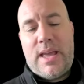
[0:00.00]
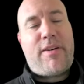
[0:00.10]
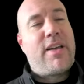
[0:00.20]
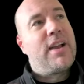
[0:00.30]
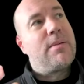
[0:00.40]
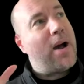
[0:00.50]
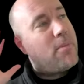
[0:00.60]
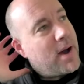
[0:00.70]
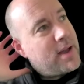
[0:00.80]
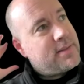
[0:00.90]
If I think
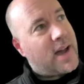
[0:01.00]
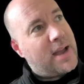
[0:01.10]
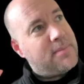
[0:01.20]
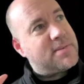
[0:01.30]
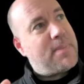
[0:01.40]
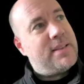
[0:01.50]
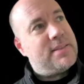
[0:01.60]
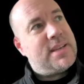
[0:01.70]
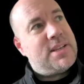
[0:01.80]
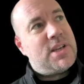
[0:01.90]
about my time
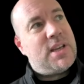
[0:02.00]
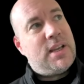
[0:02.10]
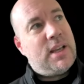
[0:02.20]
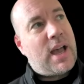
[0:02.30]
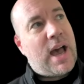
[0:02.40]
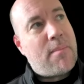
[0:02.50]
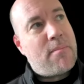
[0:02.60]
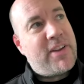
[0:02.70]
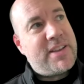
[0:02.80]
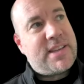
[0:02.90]
spent teaching
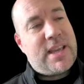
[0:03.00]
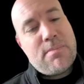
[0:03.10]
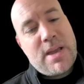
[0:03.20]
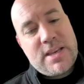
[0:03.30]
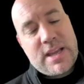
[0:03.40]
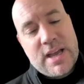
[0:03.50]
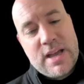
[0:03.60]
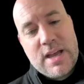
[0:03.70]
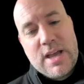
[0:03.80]
VCE media,